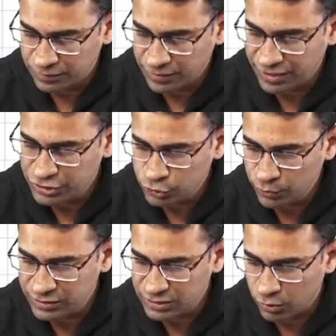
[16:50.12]
The
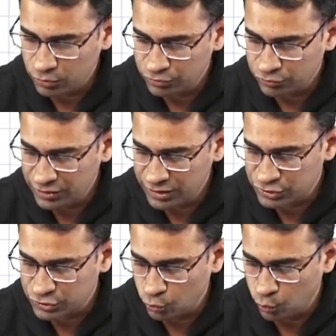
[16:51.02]
ratio is around 3
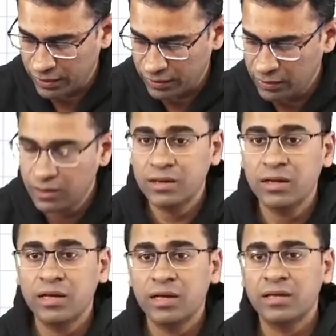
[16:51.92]
is to 1.
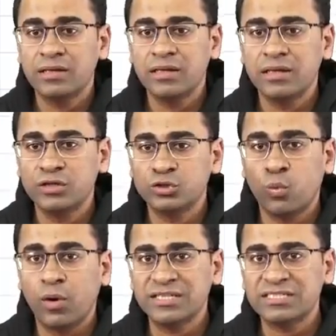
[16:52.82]
So,
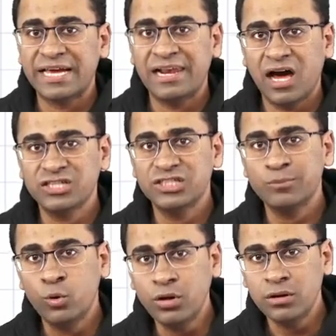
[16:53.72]
what is
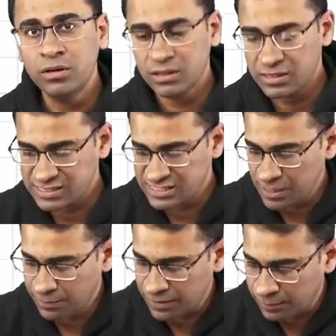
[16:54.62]
enlarging more?
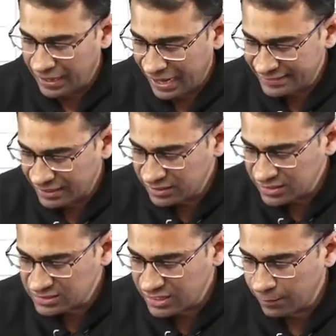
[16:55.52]
Septum and that is the
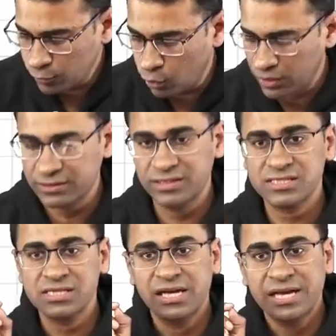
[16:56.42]
reason I am calling
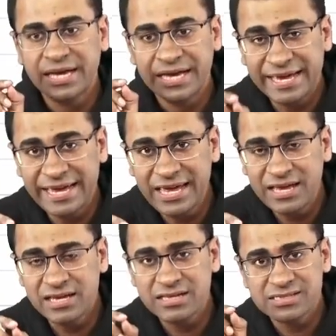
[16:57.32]
this
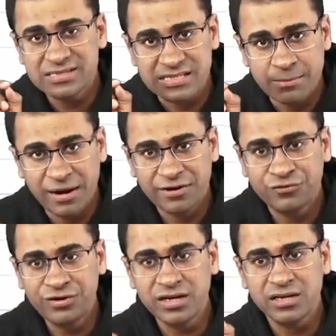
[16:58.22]

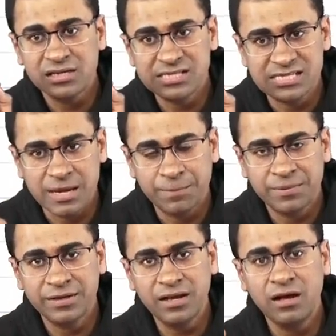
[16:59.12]
asymmetric
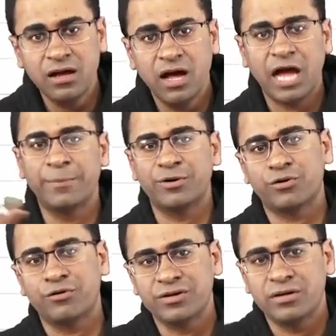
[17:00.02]
septal
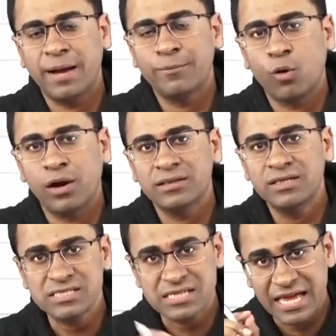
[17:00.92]
hypertrophy. I am calling
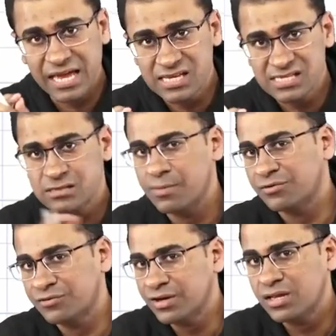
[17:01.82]
this
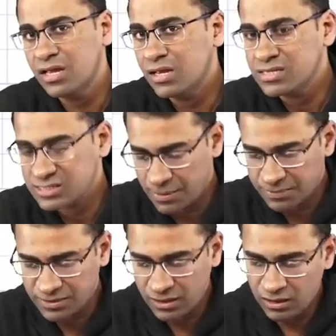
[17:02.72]
asymmetric
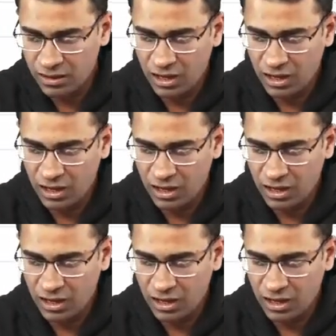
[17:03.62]
septal